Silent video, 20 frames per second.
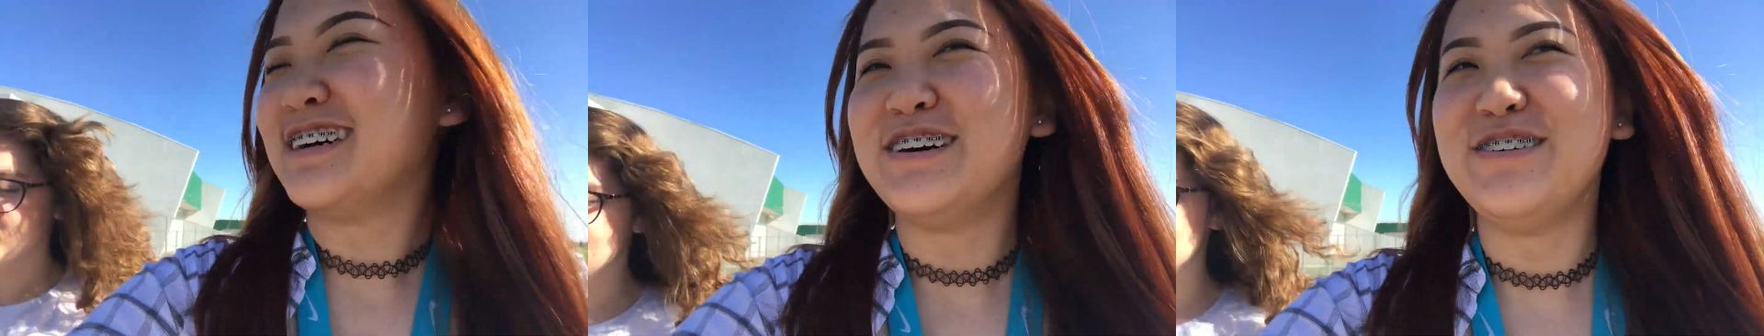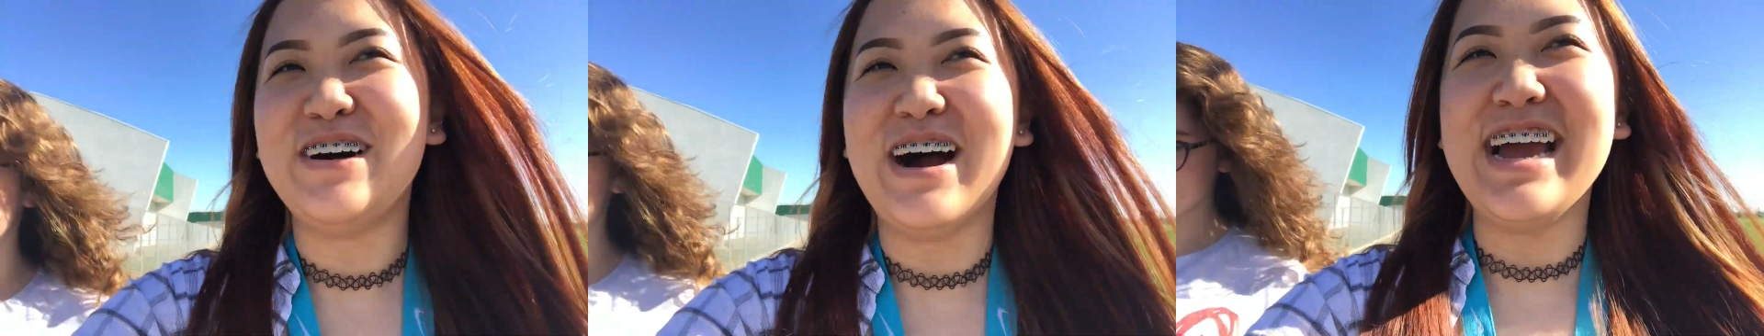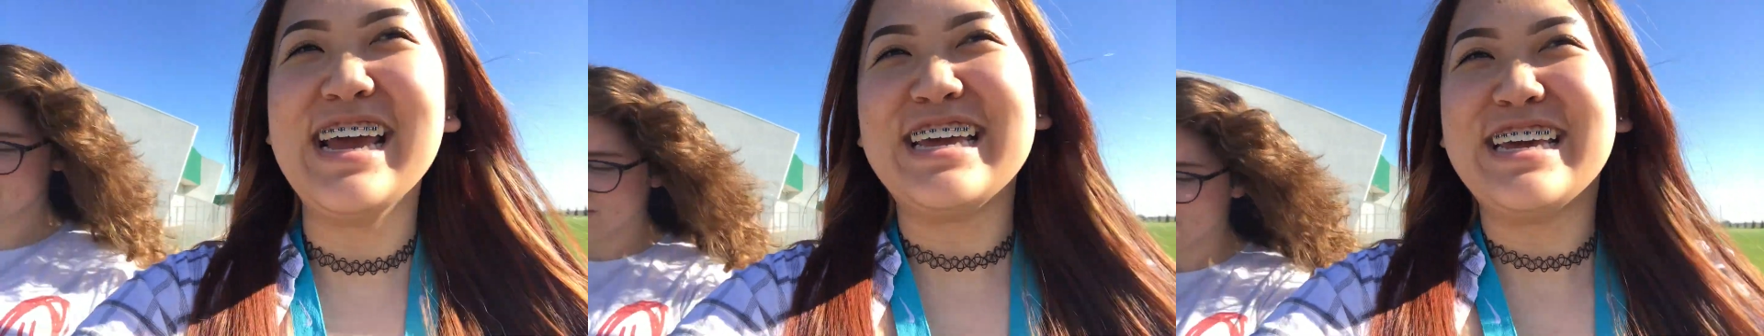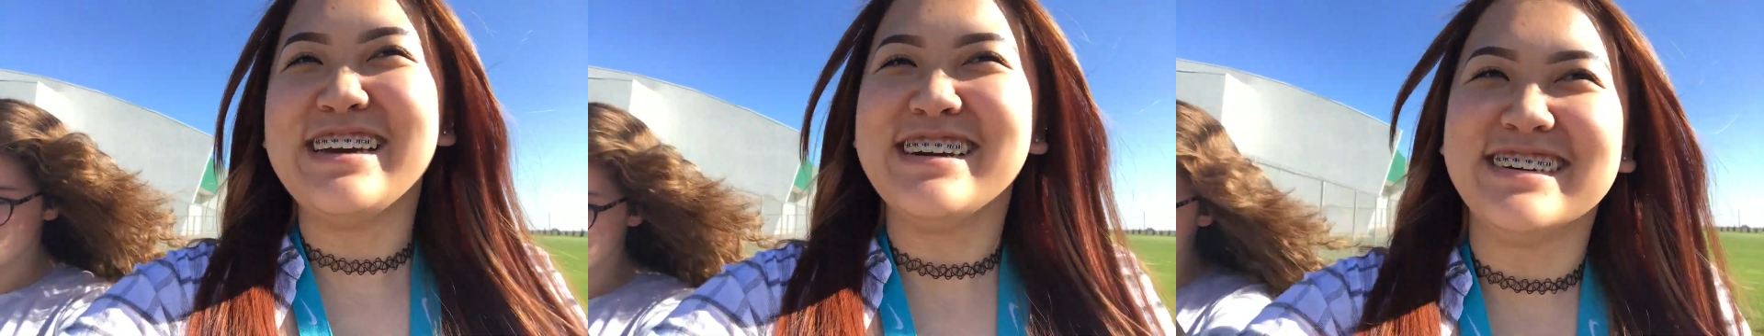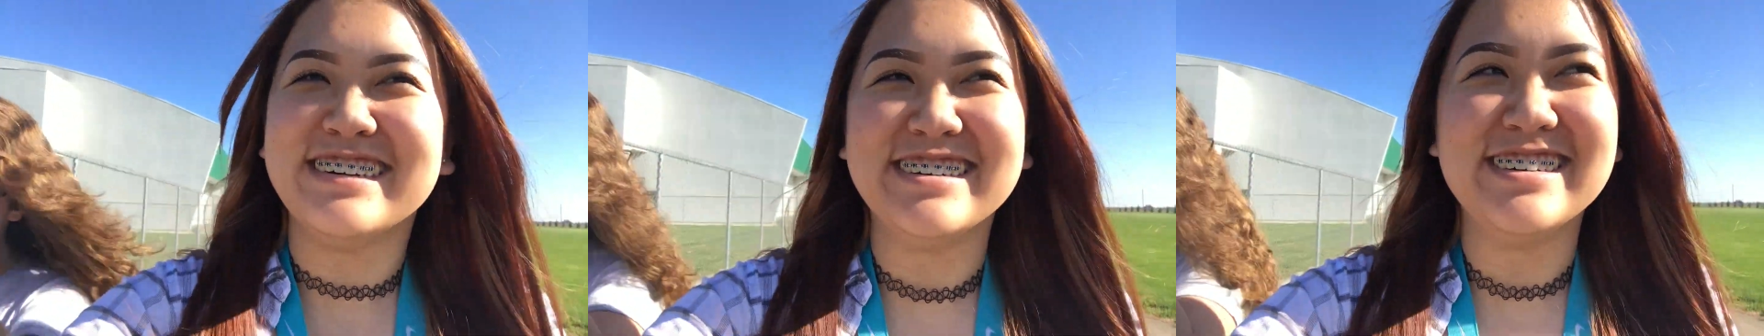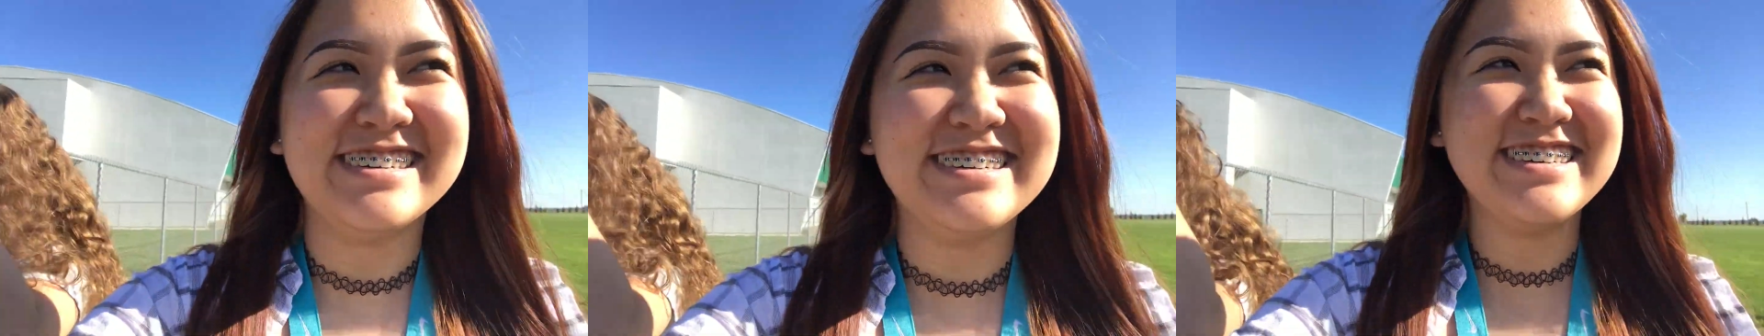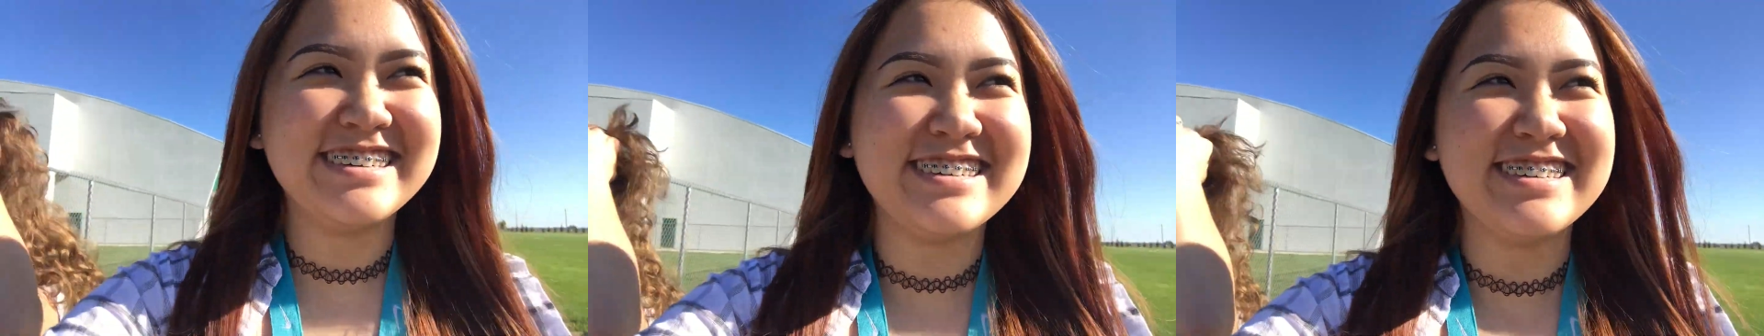She was Why like, do you have your
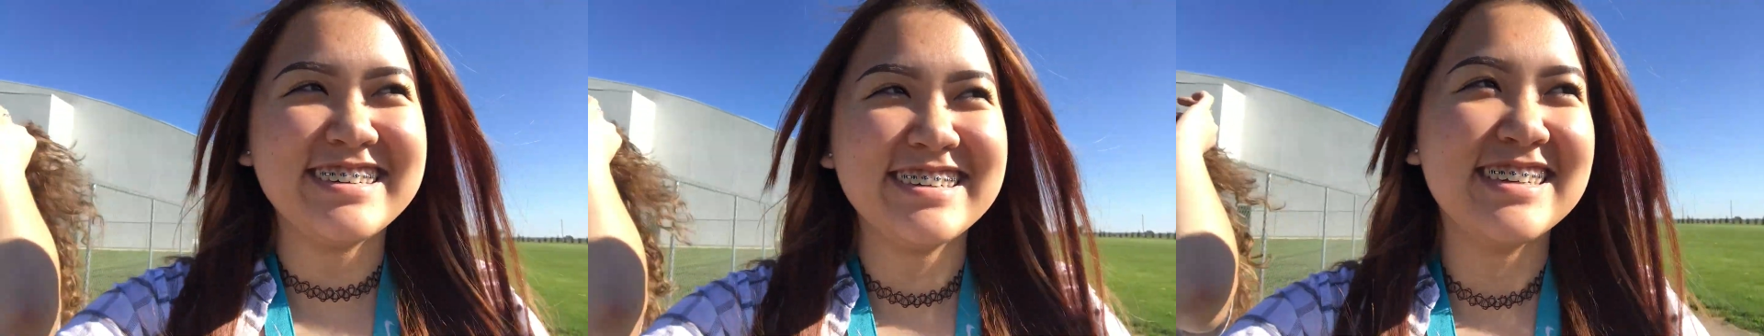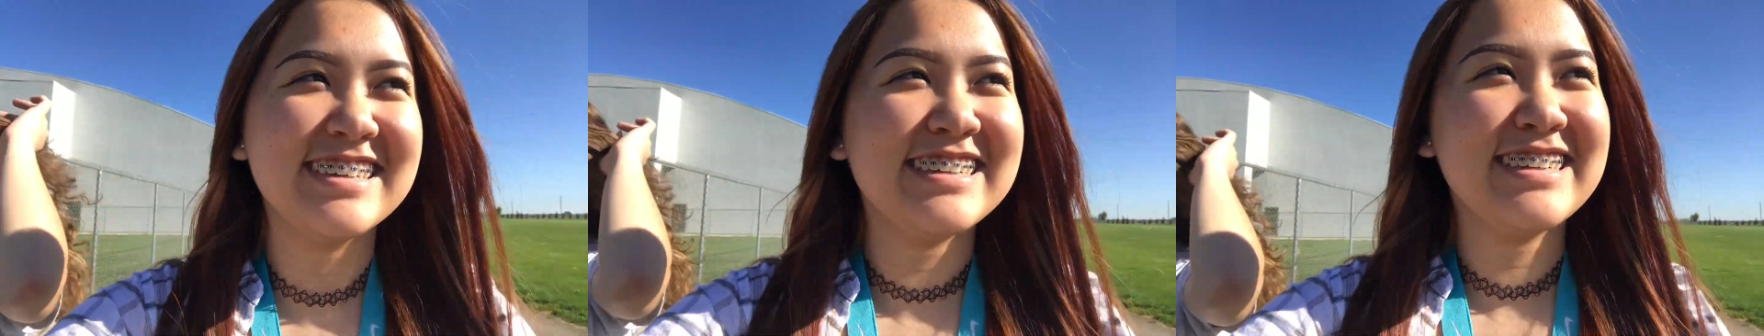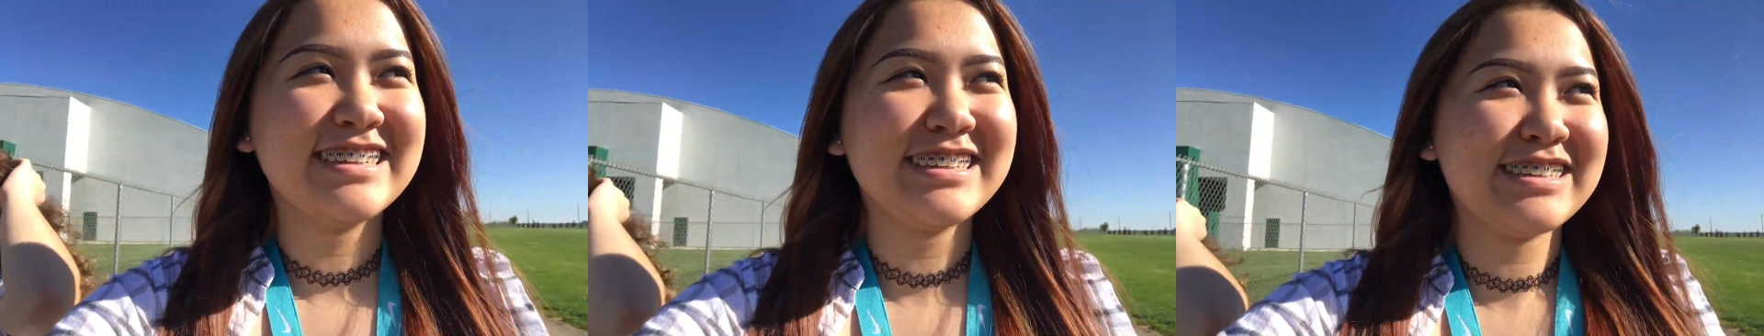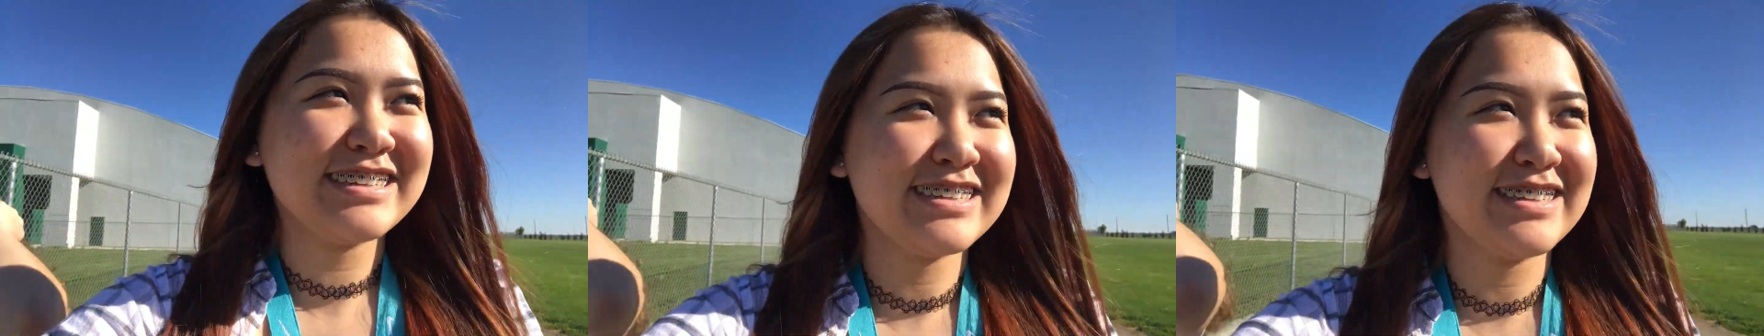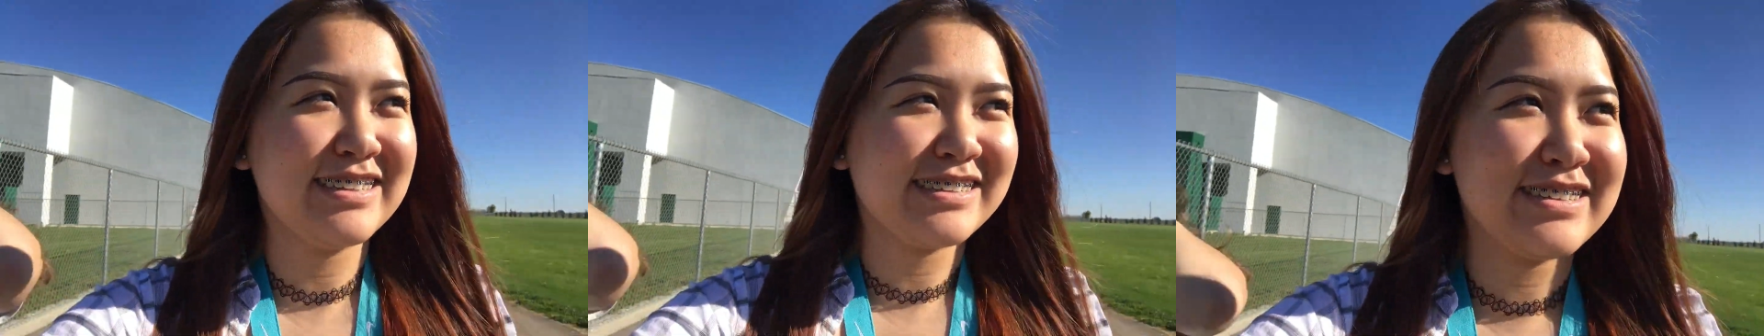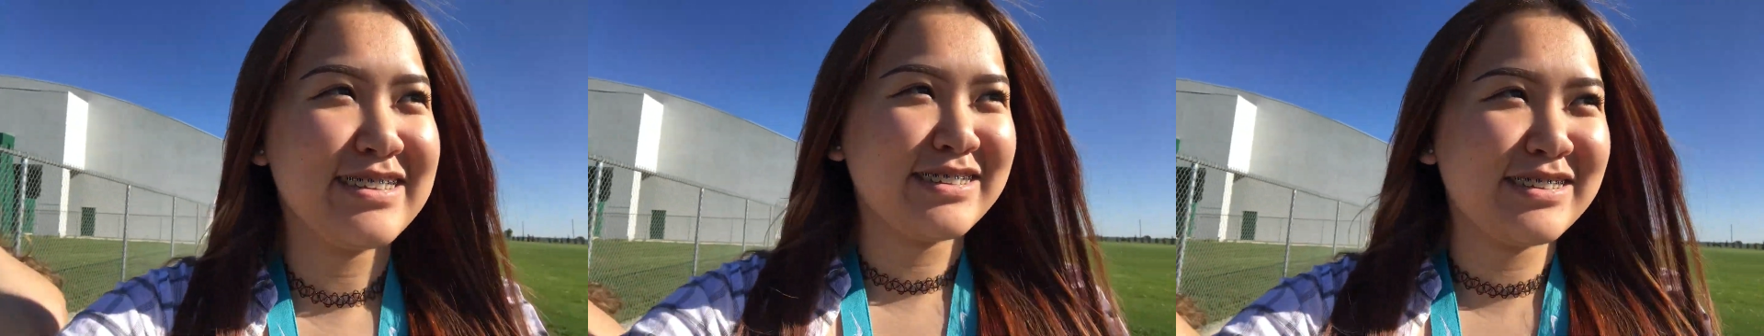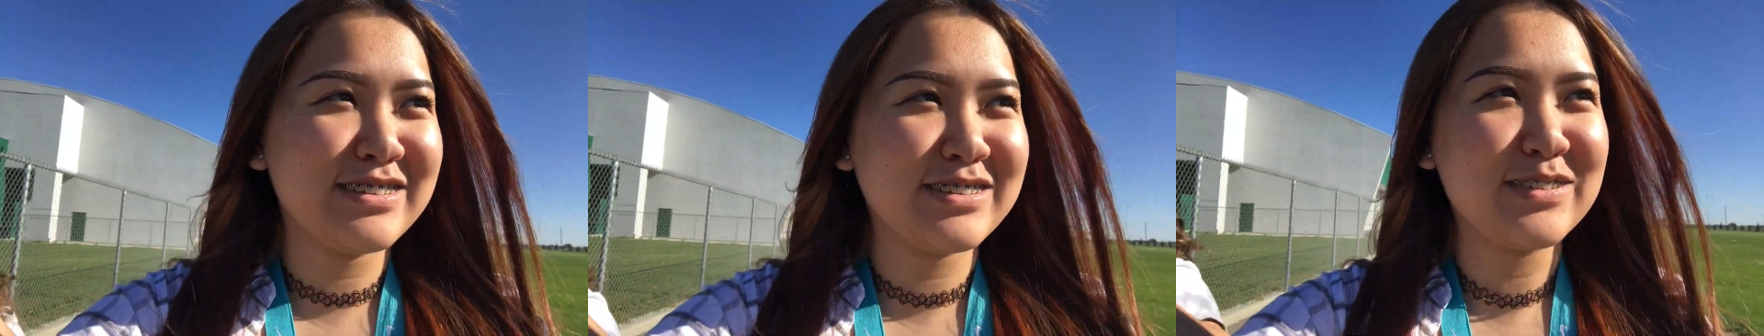permit? And I was like,
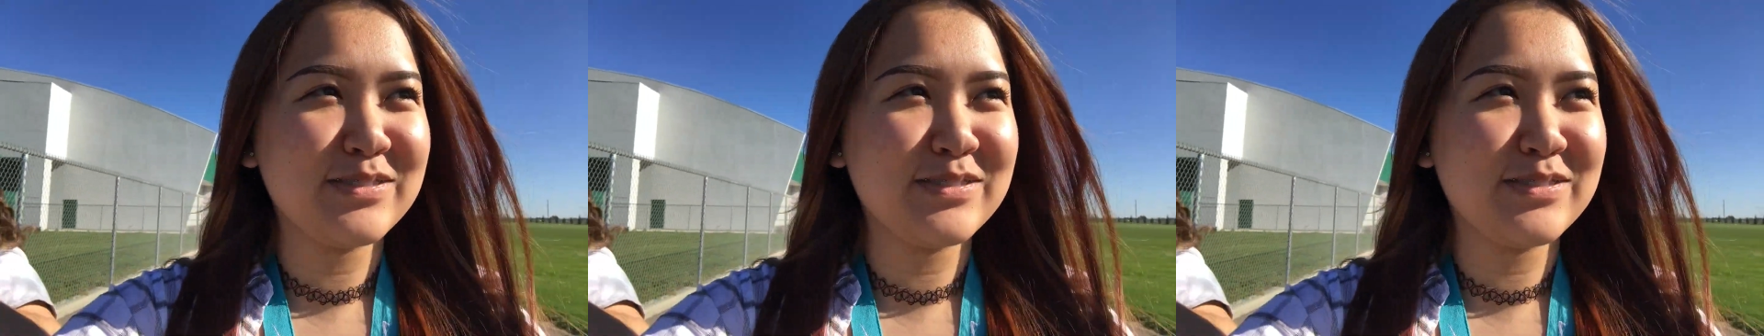no.